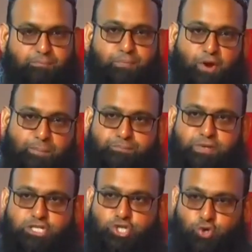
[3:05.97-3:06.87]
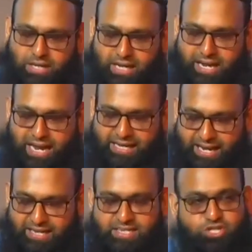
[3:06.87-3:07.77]
proper shukr and
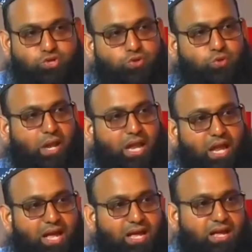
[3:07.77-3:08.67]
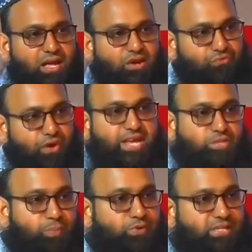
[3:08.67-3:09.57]
gratitude to Allah for His
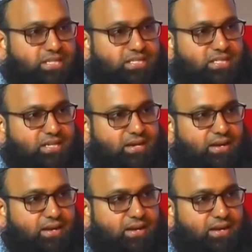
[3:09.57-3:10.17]
bounties.